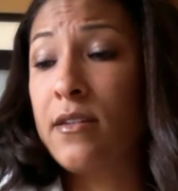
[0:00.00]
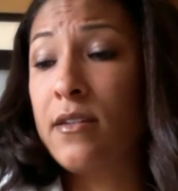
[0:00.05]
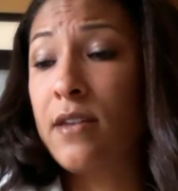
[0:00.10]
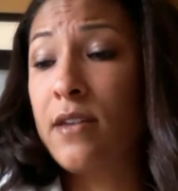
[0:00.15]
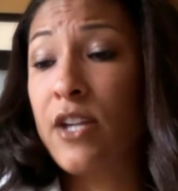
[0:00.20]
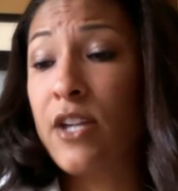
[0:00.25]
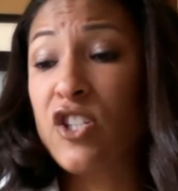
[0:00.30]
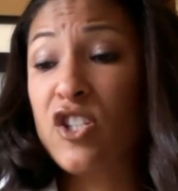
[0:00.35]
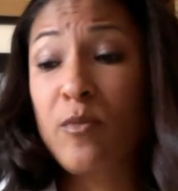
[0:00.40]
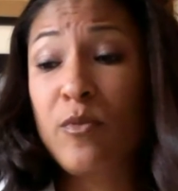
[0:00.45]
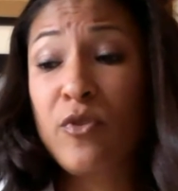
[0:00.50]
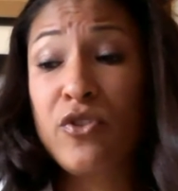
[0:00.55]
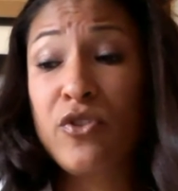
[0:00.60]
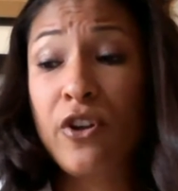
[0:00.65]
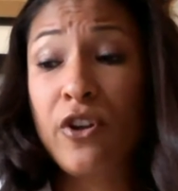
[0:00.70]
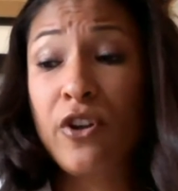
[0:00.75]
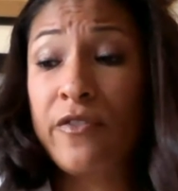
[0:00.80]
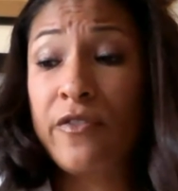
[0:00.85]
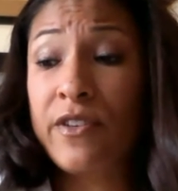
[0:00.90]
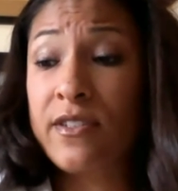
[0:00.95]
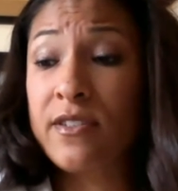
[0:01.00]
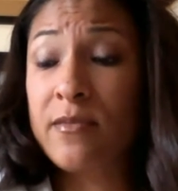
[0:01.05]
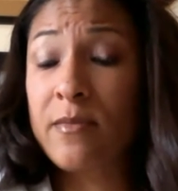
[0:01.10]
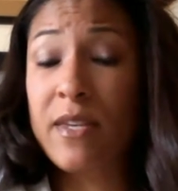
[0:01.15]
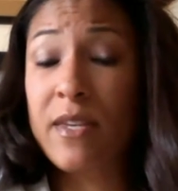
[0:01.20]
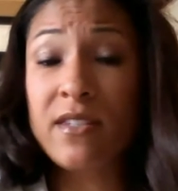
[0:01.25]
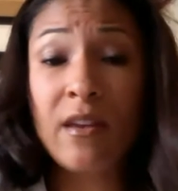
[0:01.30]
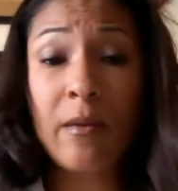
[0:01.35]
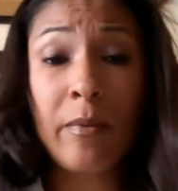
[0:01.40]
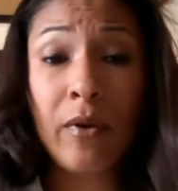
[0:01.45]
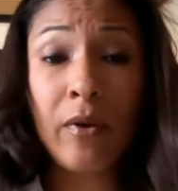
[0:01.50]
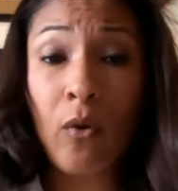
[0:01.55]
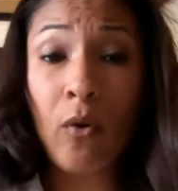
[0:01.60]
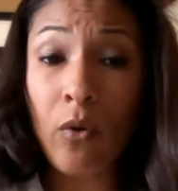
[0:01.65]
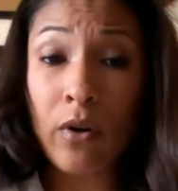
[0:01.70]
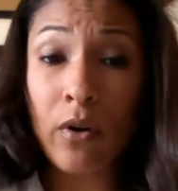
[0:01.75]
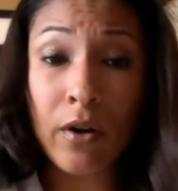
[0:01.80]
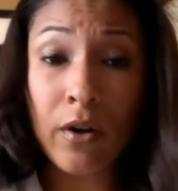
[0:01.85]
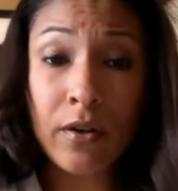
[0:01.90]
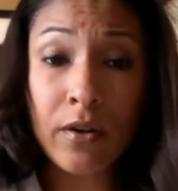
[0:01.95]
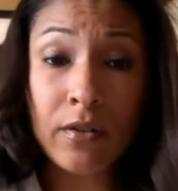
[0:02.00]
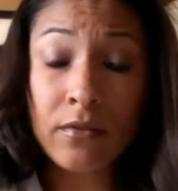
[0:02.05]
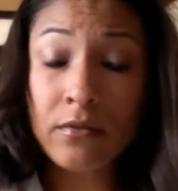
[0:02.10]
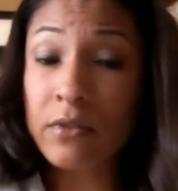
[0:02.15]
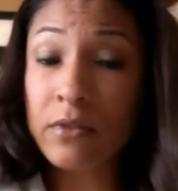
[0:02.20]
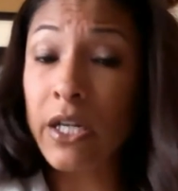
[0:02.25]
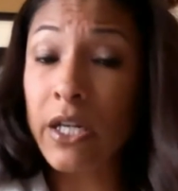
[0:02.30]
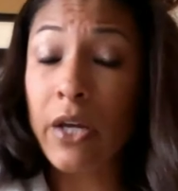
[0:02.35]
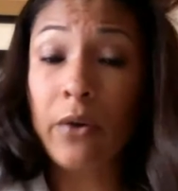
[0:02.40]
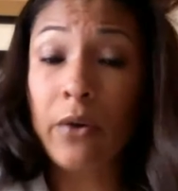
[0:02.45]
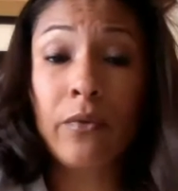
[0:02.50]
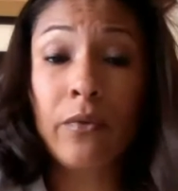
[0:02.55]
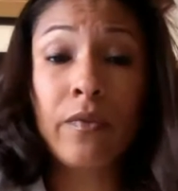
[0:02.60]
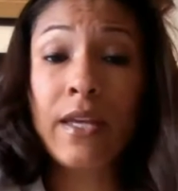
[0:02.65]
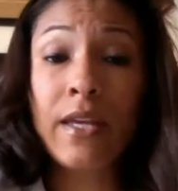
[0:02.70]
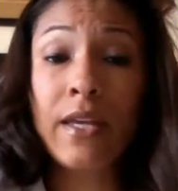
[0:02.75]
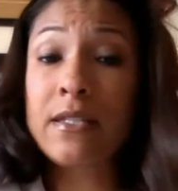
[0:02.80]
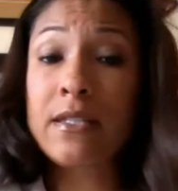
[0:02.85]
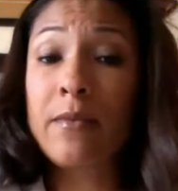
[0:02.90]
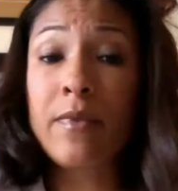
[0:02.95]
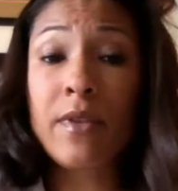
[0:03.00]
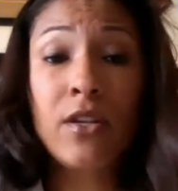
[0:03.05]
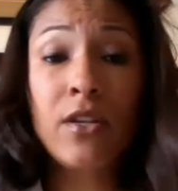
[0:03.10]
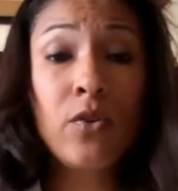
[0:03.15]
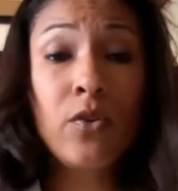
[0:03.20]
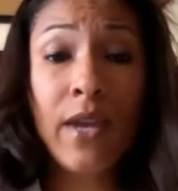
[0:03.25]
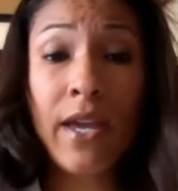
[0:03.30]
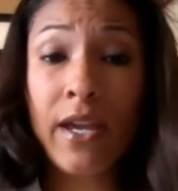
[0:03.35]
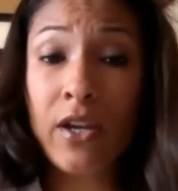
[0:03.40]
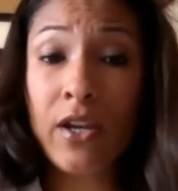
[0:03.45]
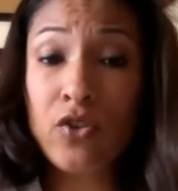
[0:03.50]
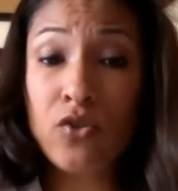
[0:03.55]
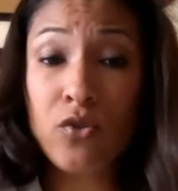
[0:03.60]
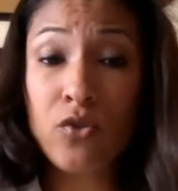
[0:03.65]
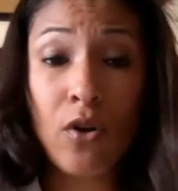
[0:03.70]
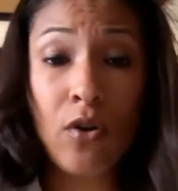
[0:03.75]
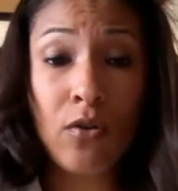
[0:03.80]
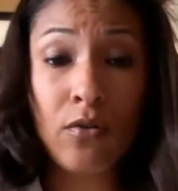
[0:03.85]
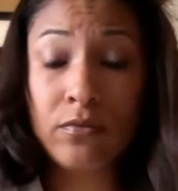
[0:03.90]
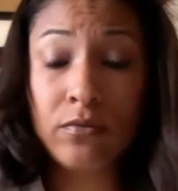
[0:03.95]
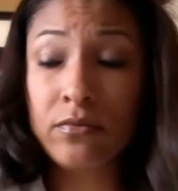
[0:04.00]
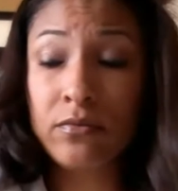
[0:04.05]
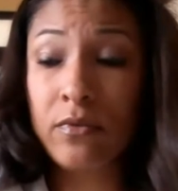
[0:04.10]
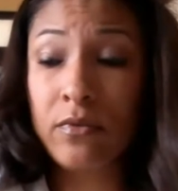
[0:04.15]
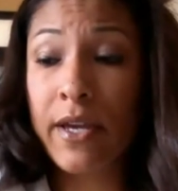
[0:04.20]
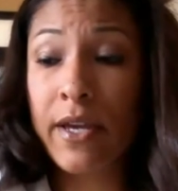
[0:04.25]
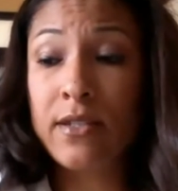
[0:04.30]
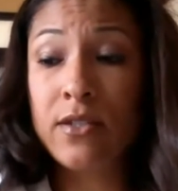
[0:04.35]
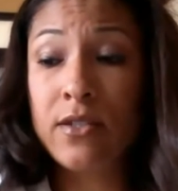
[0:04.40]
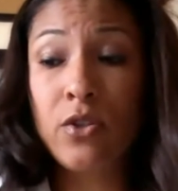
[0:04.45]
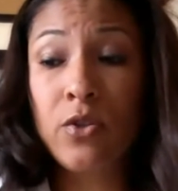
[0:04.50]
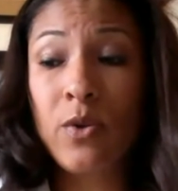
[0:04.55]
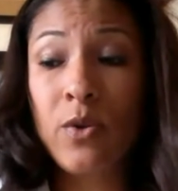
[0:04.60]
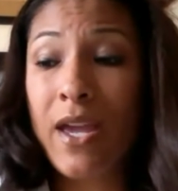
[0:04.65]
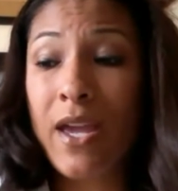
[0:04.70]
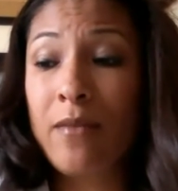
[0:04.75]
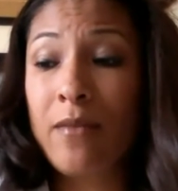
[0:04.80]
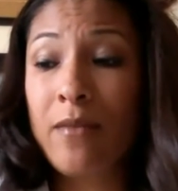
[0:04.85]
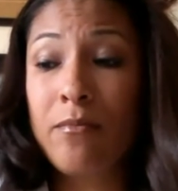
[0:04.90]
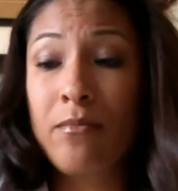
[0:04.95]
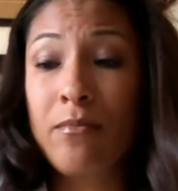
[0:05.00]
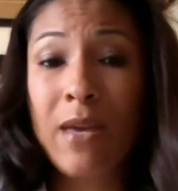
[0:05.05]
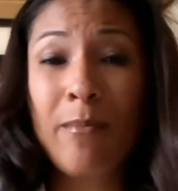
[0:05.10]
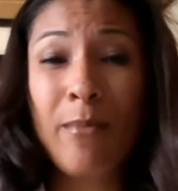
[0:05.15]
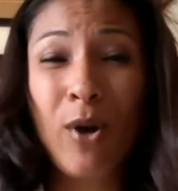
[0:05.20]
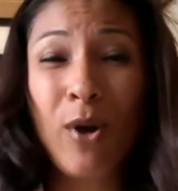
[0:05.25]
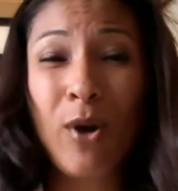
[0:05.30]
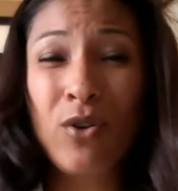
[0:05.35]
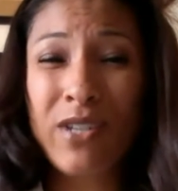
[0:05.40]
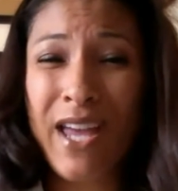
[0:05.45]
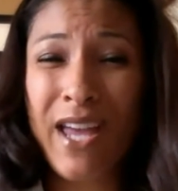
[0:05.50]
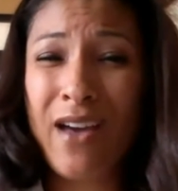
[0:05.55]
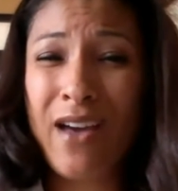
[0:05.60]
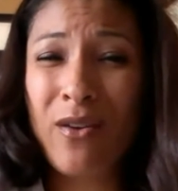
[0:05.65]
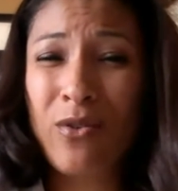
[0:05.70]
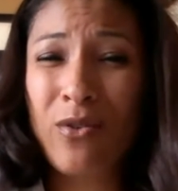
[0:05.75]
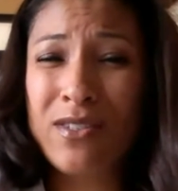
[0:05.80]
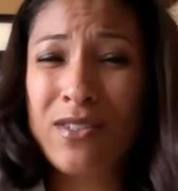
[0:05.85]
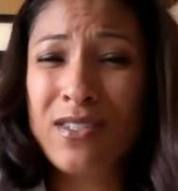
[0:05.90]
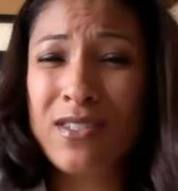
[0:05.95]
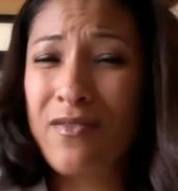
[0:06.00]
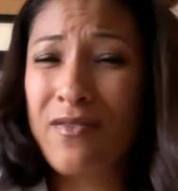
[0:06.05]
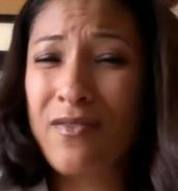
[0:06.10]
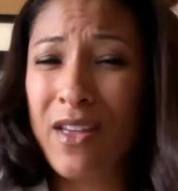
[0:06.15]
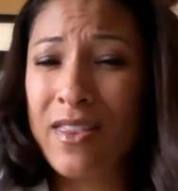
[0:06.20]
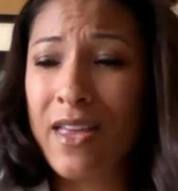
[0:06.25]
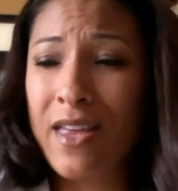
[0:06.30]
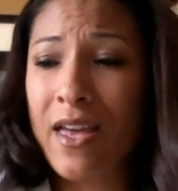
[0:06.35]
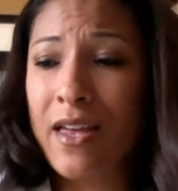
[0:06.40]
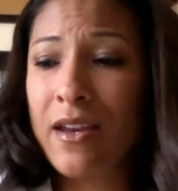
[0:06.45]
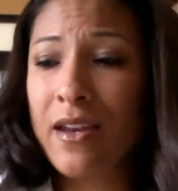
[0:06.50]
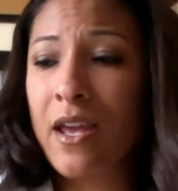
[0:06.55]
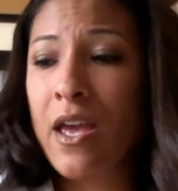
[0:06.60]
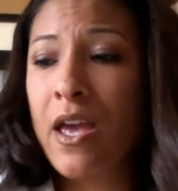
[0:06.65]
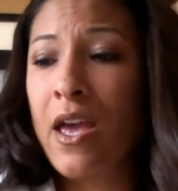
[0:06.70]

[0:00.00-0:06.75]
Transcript: Customer service messed up an order, that's something you can't control. Okay, so you can't get bogged down on stuff like that.